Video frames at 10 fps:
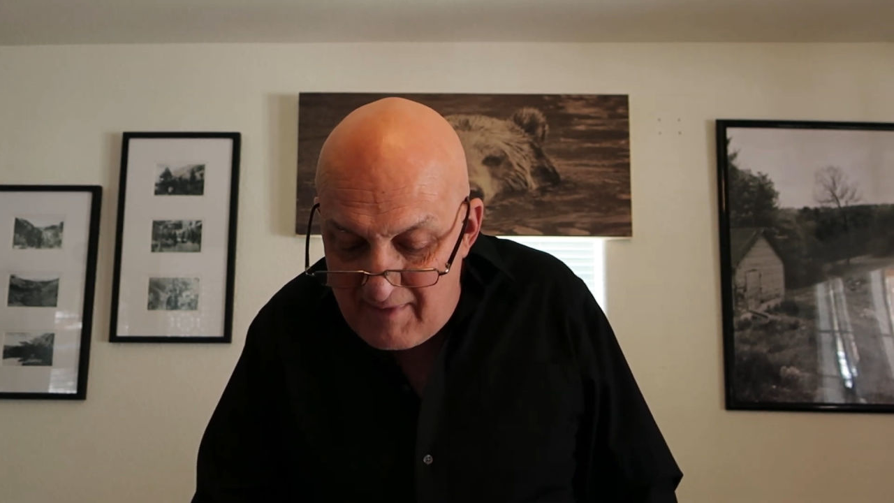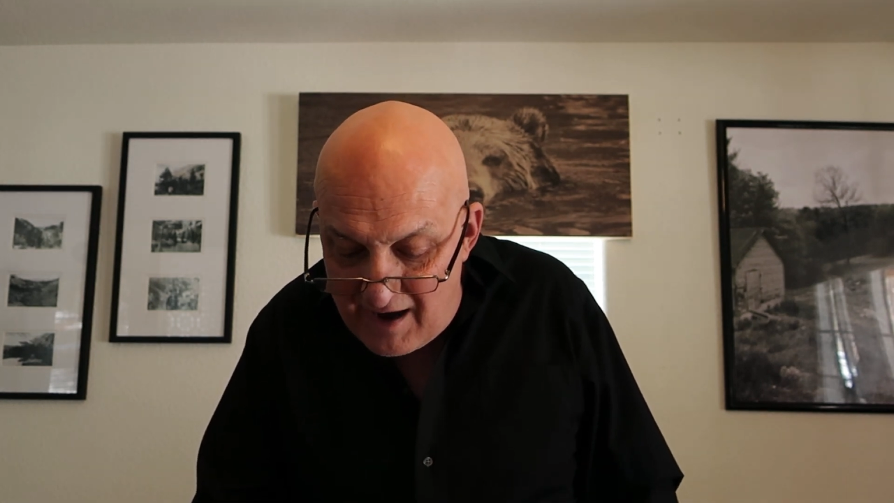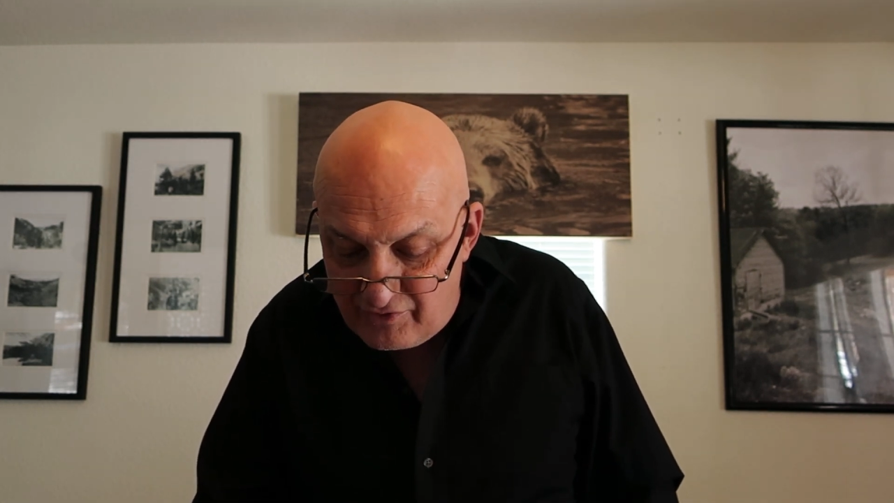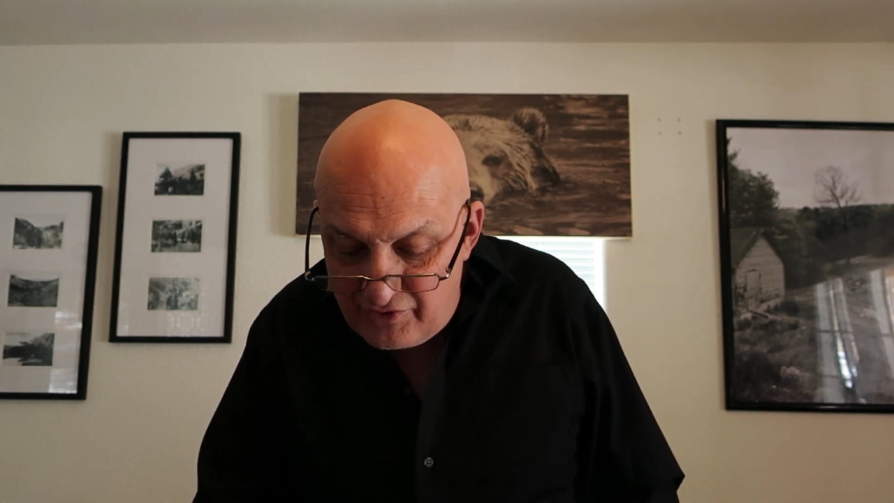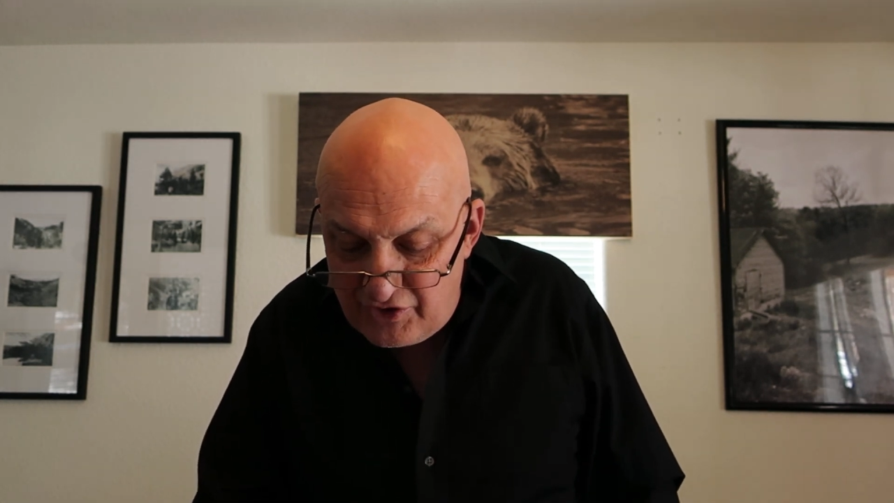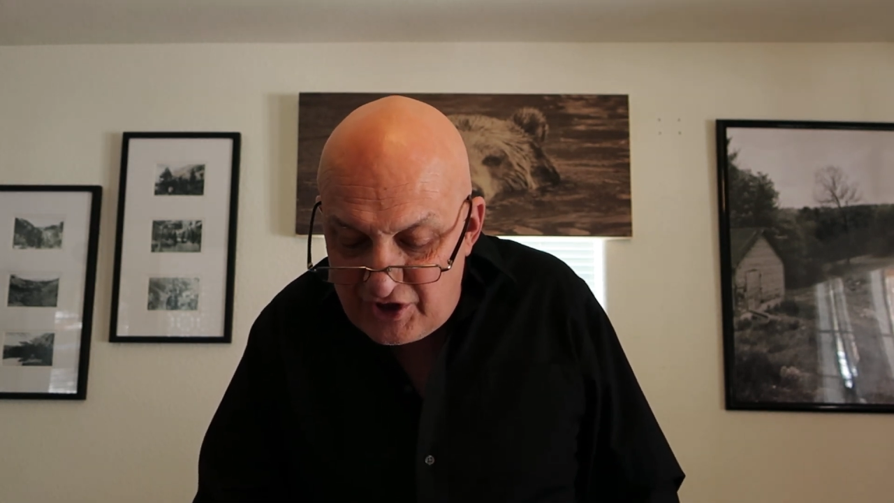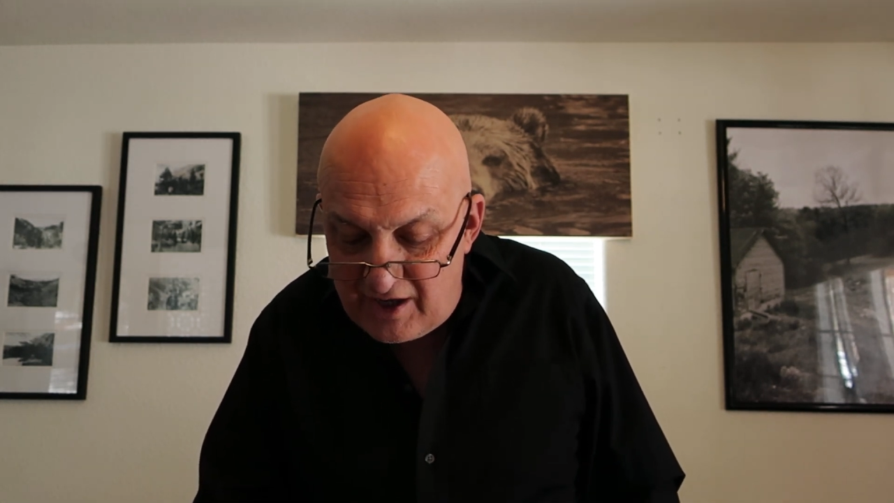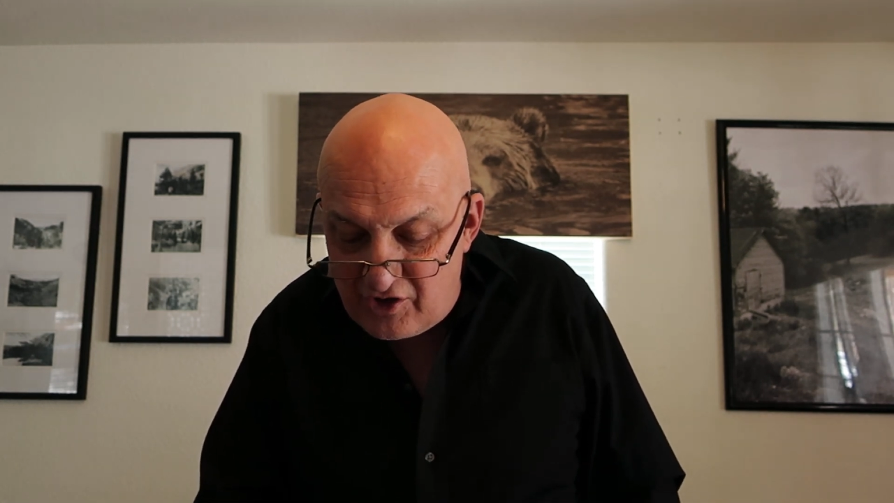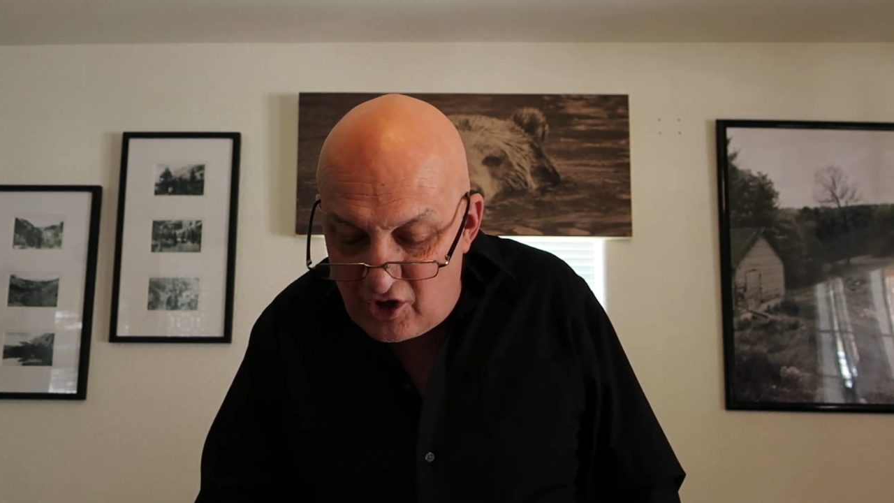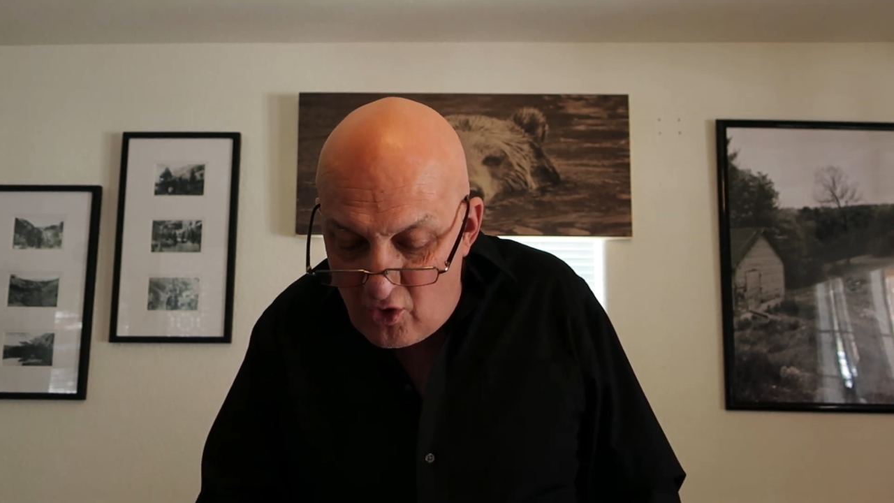mountains
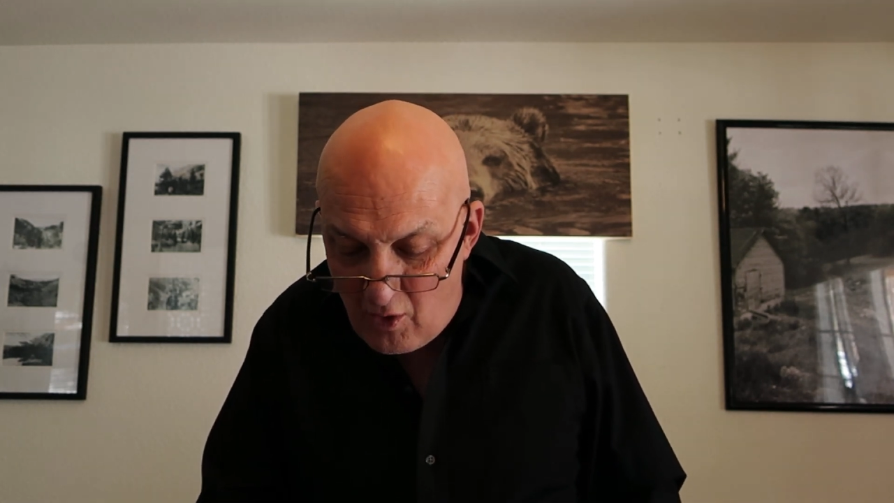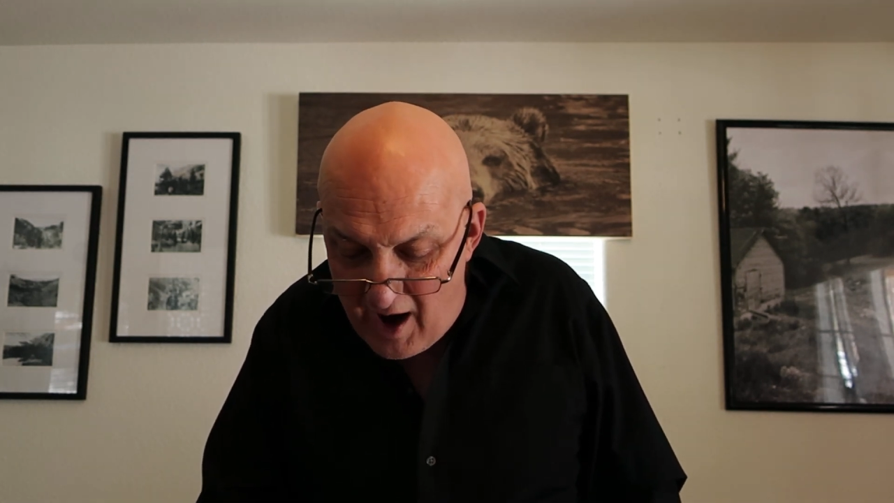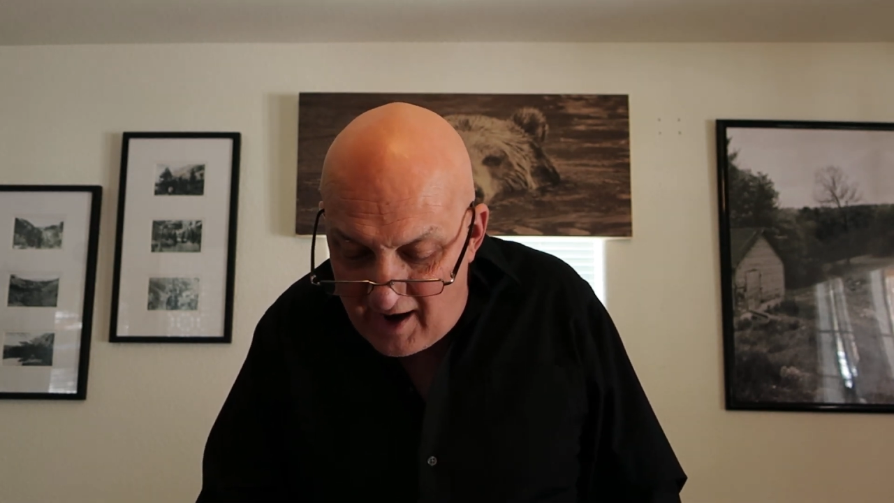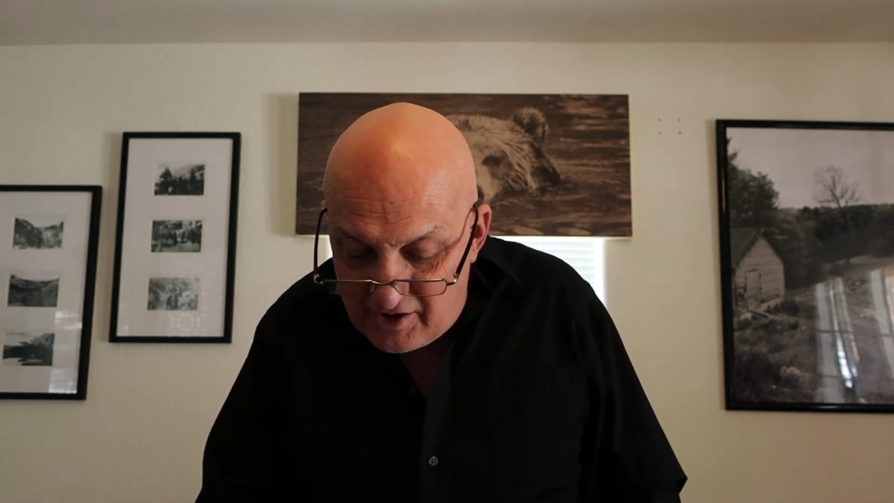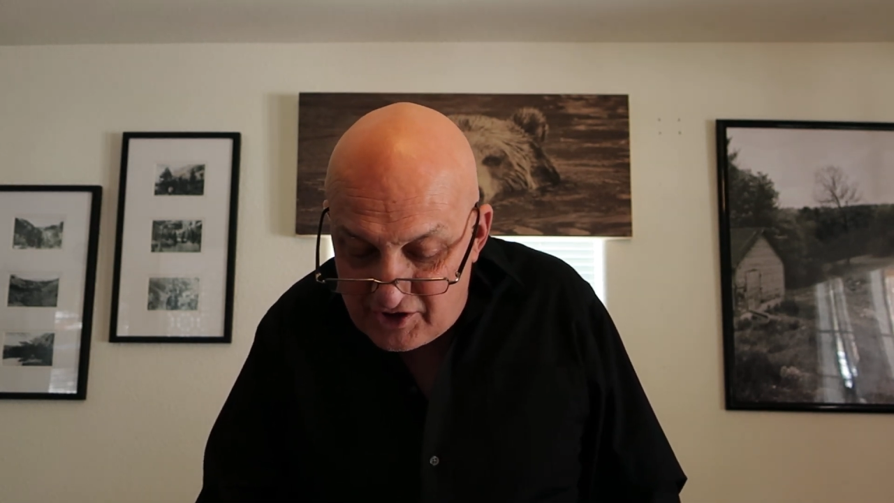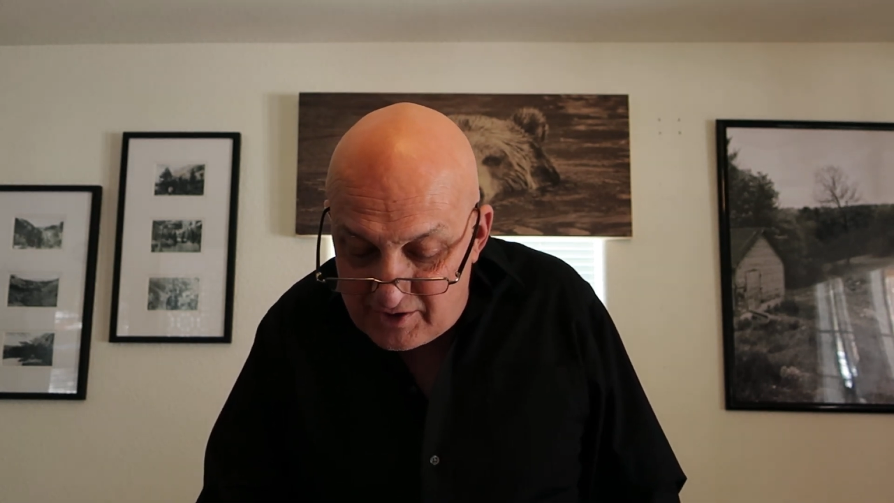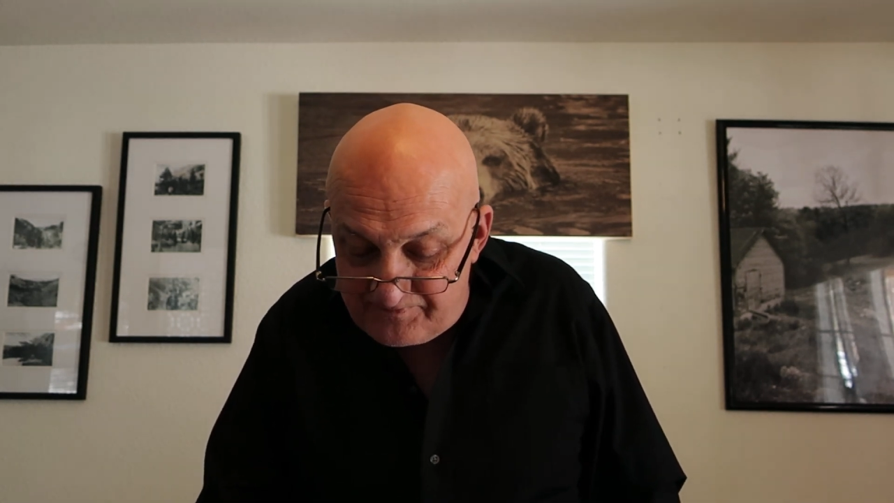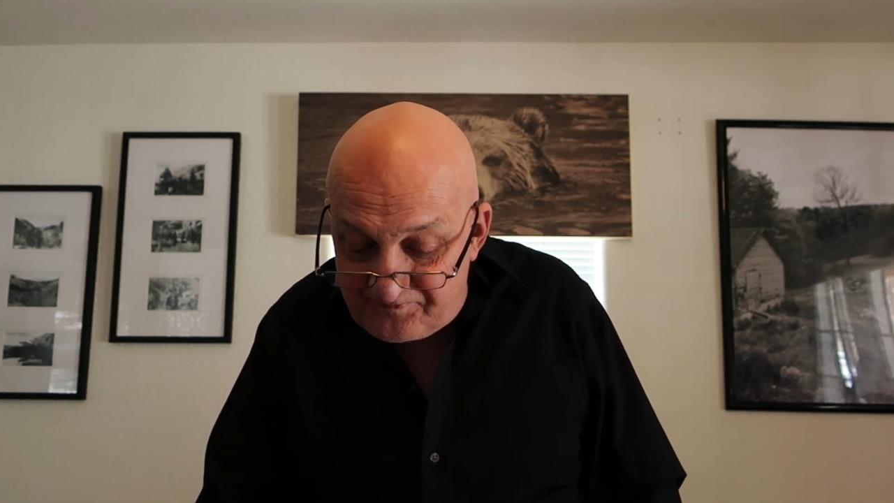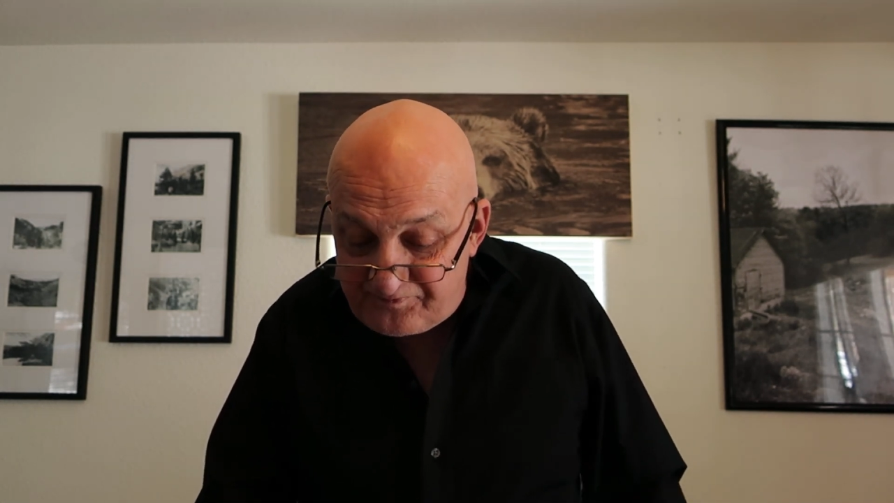and to the rocks,